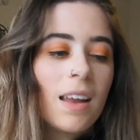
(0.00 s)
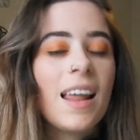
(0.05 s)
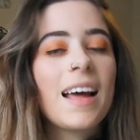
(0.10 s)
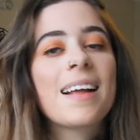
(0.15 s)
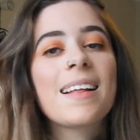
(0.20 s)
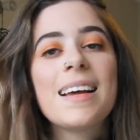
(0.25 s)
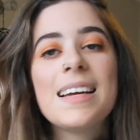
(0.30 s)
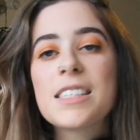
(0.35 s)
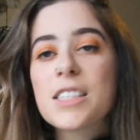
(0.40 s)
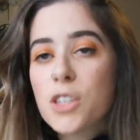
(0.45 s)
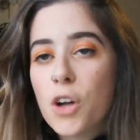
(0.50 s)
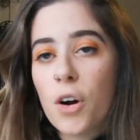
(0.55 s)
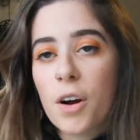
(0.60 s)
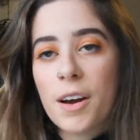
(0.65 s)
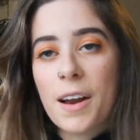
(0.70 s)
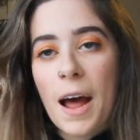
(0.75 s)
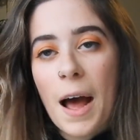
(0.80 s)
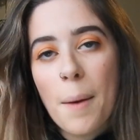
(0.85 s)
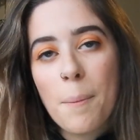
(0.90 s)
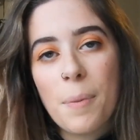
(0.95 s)
Like, it's not
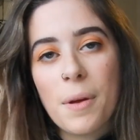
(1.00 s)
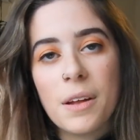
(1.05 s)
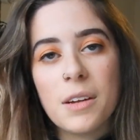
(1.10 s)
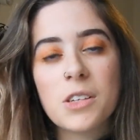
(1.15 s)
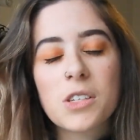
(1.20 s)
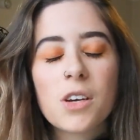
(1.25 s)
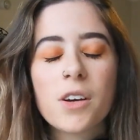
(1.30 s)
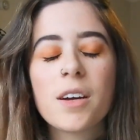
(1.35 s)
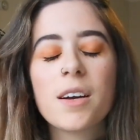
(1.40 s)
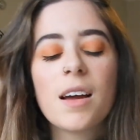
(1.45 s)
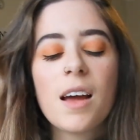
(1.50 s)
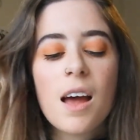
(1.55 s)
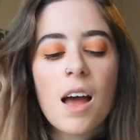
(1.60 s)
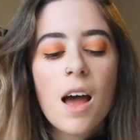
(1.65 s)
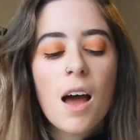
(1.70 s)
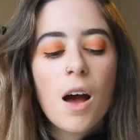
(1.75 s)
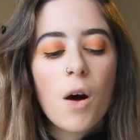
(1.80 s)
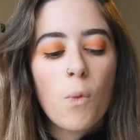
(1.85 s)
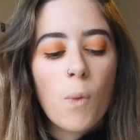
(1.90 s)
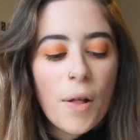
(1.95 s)
going to happen. So
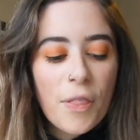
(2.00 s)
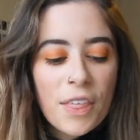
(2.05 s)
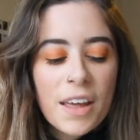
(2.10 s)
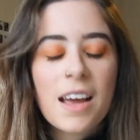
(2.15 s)
one